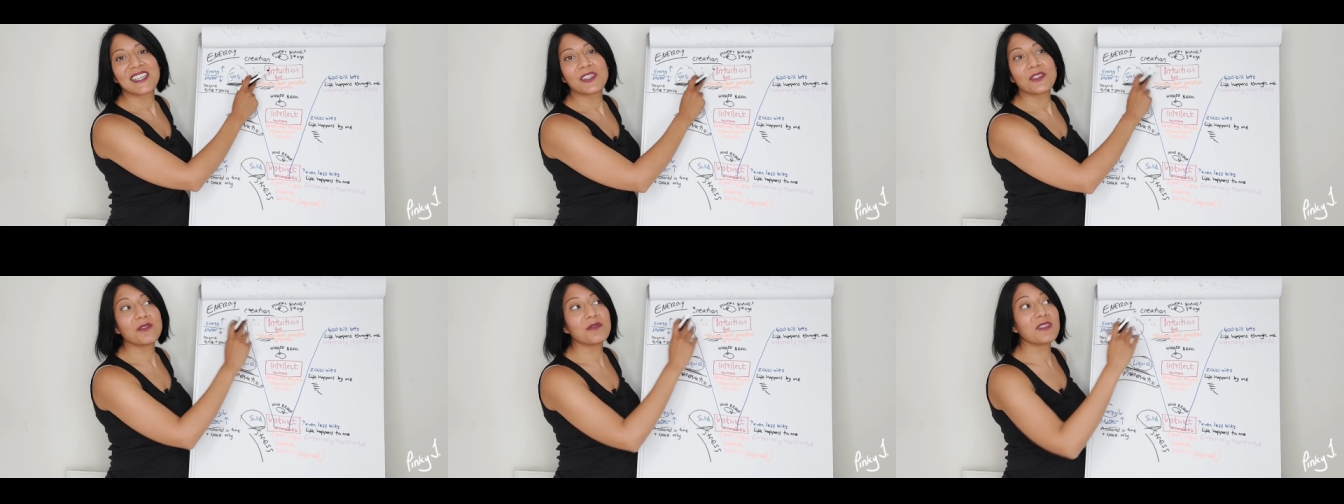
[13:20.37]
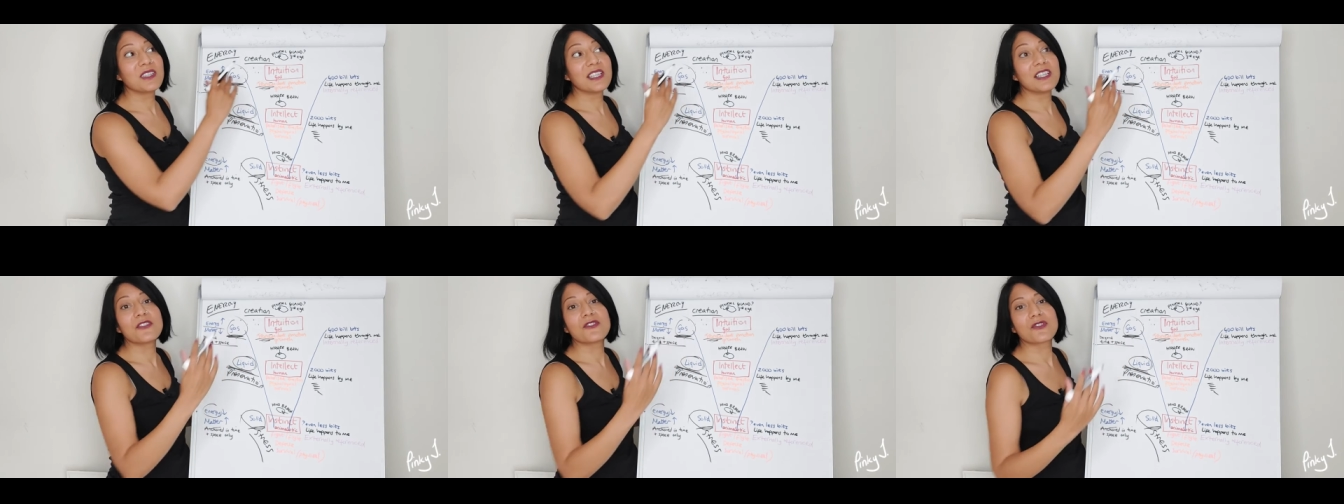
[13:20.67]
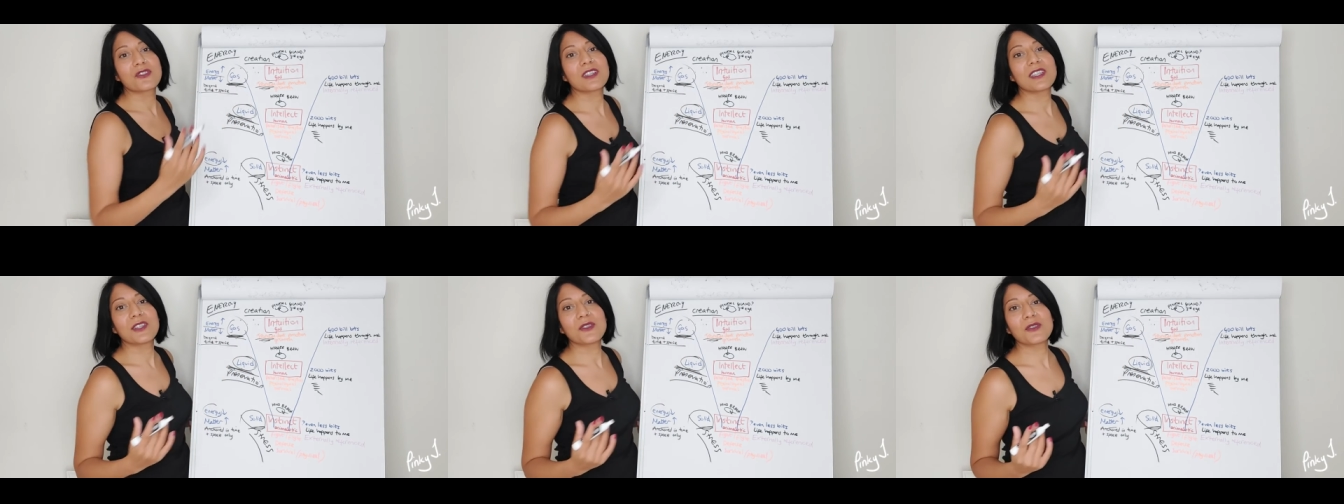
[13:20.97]
You've
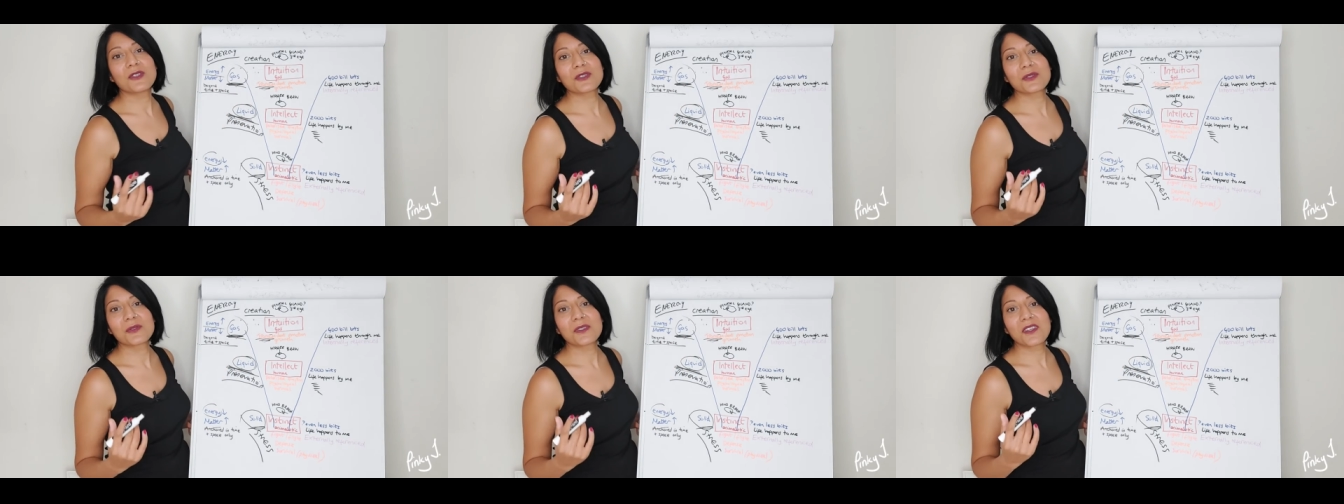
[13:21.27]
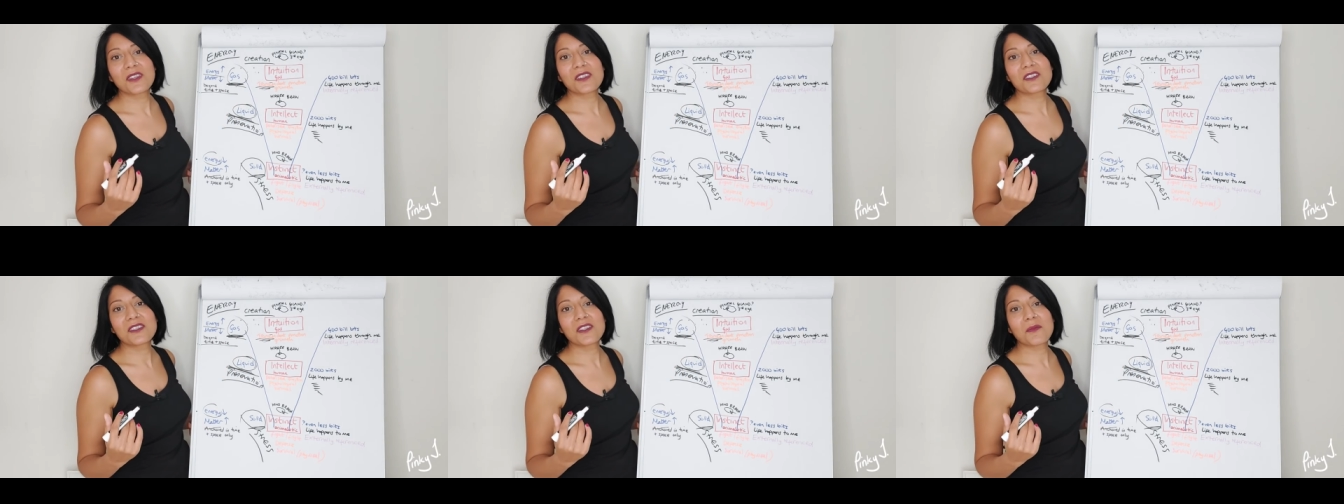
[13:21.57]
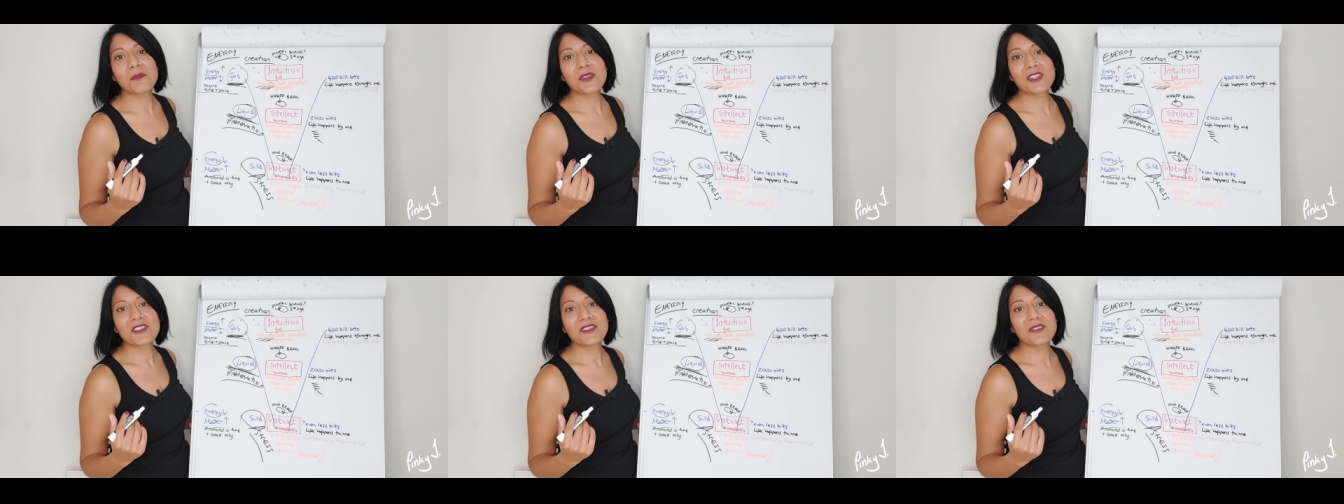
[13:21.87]
literally gone to another
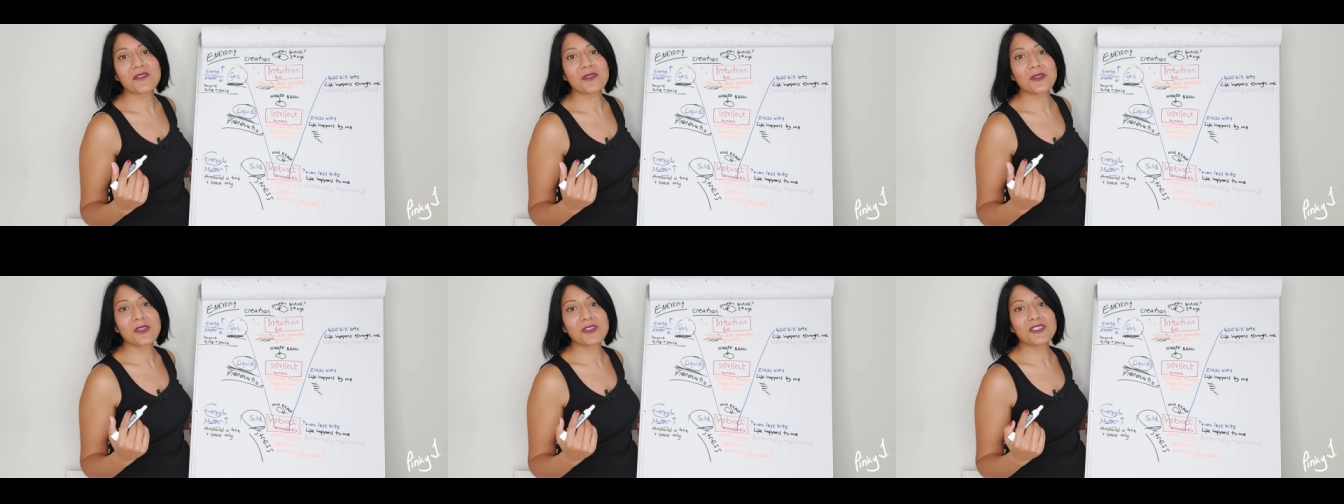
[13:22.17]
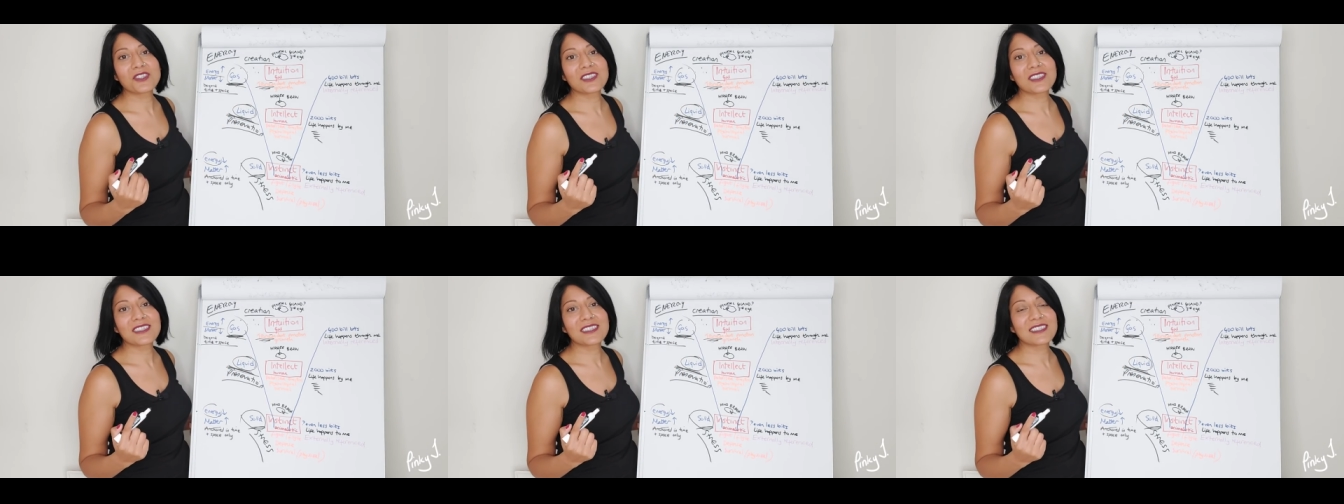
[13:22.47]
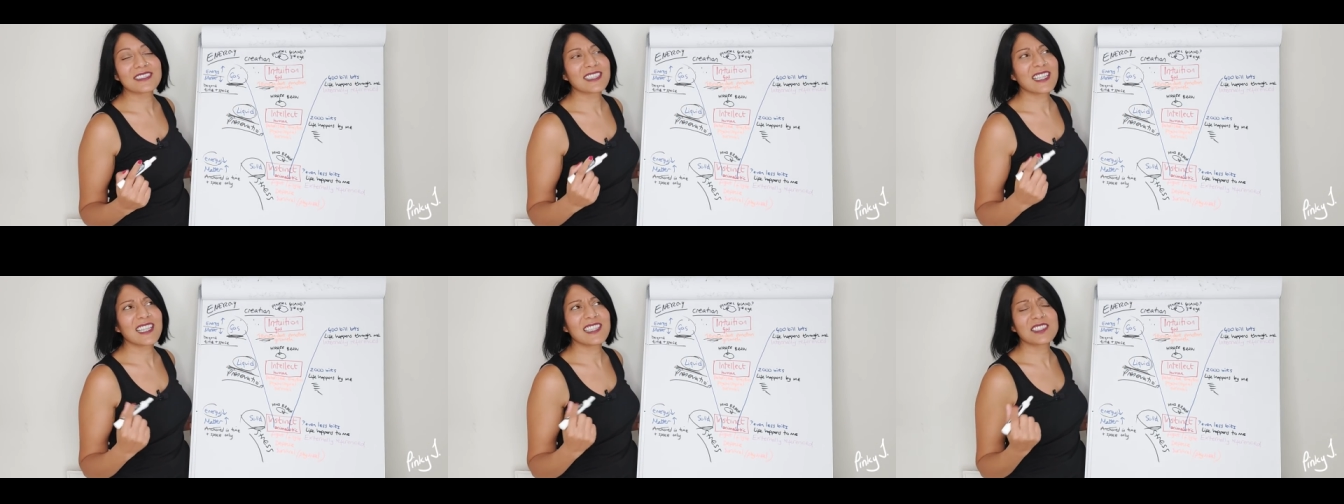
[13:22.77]
dimension of
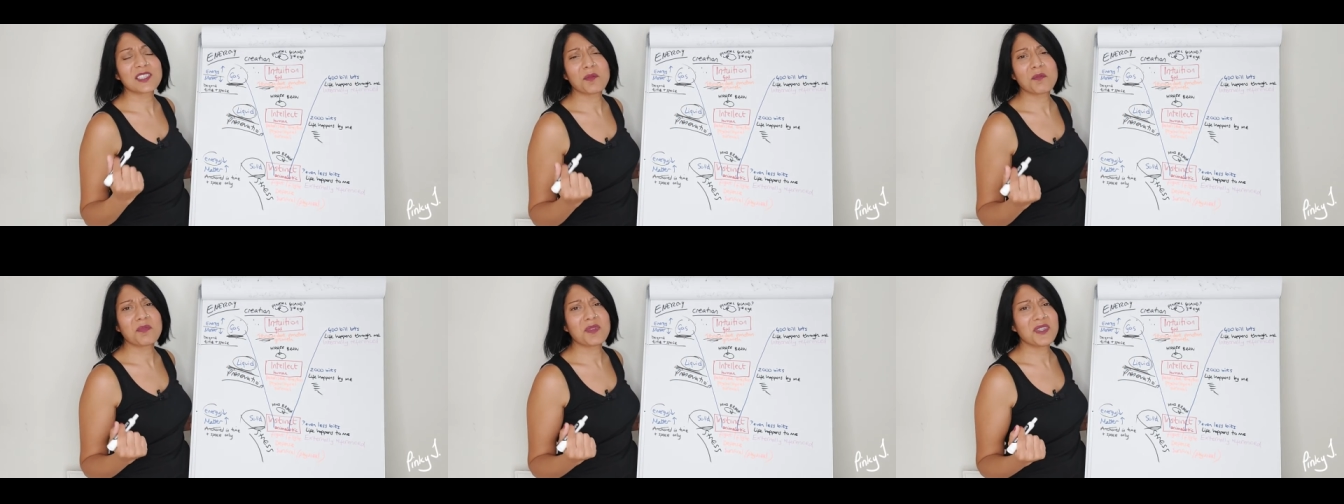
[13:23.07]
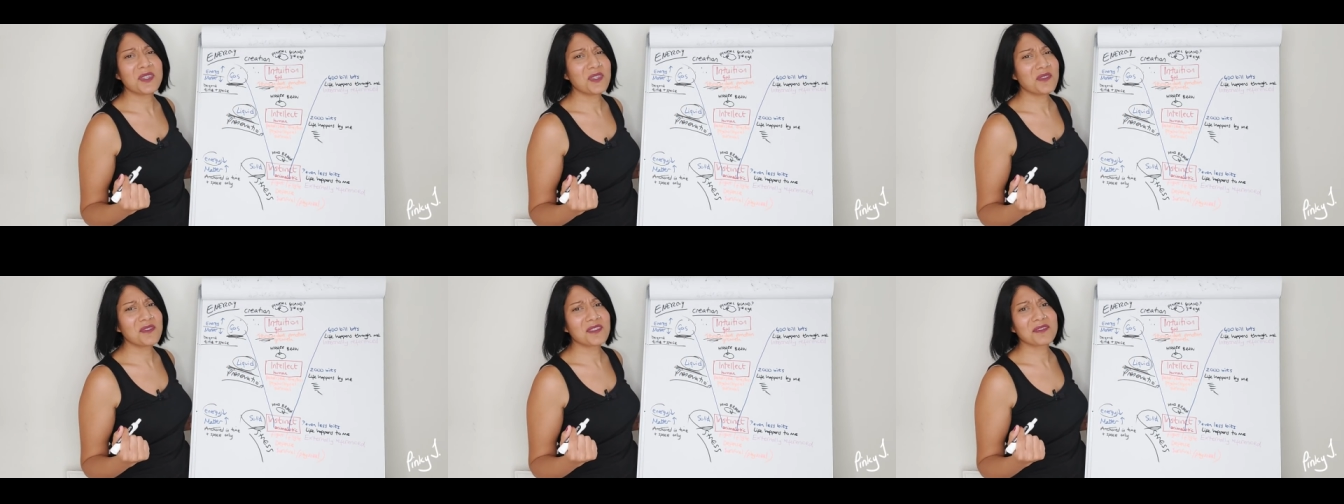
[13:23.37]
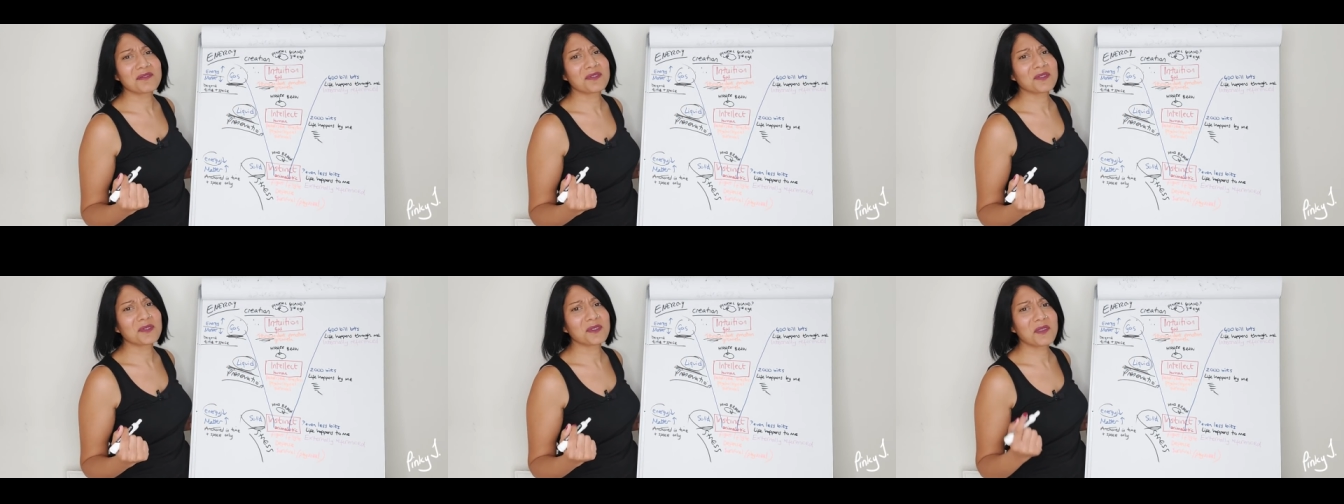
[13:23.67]
consciousness. It's a
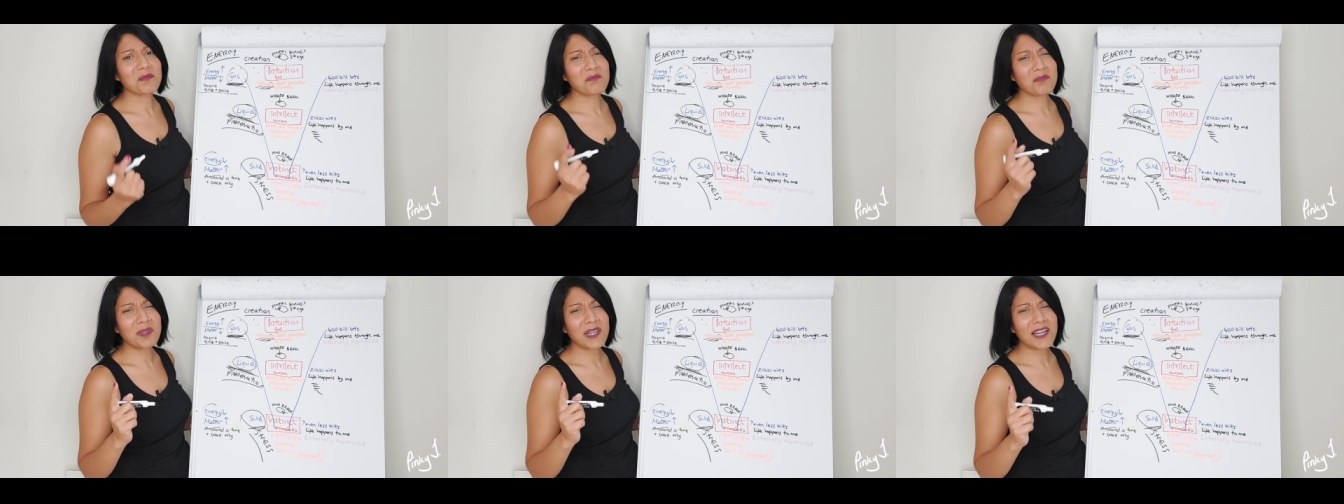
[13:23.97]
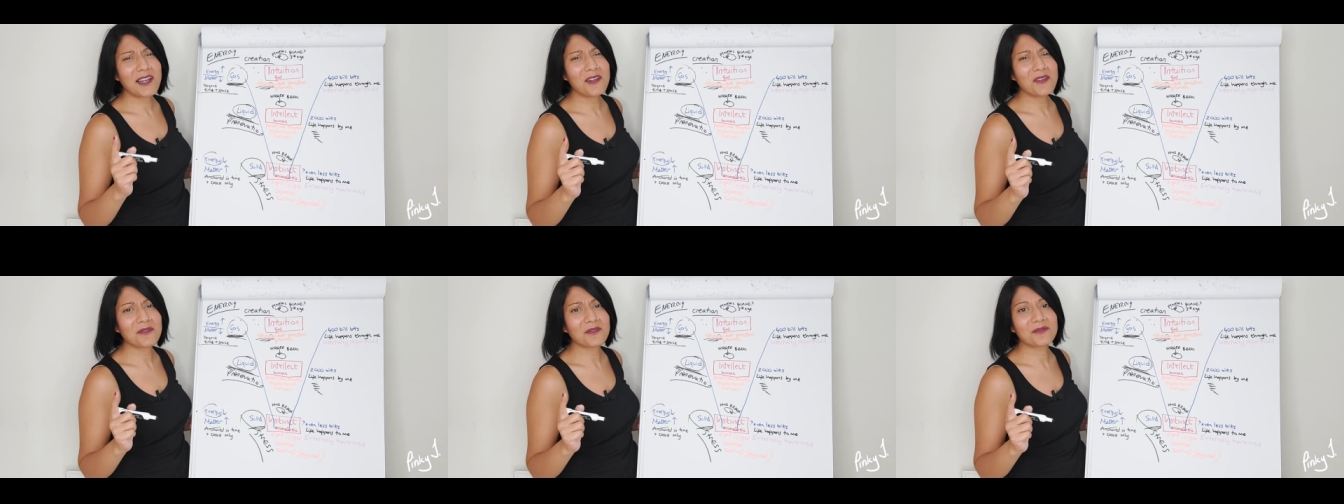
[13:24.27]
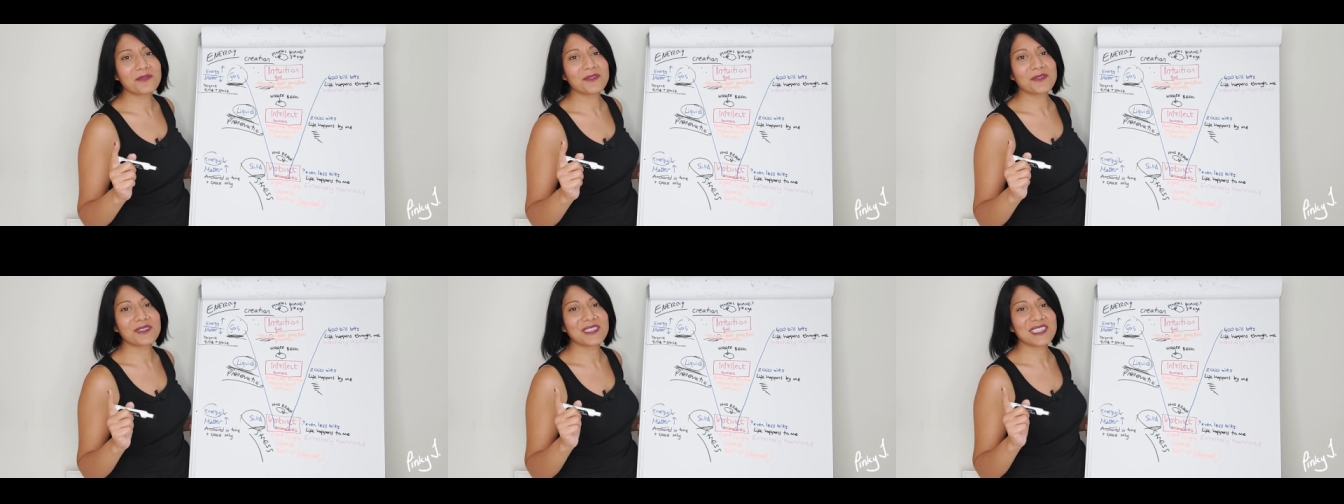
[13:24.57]
beautiful, powerful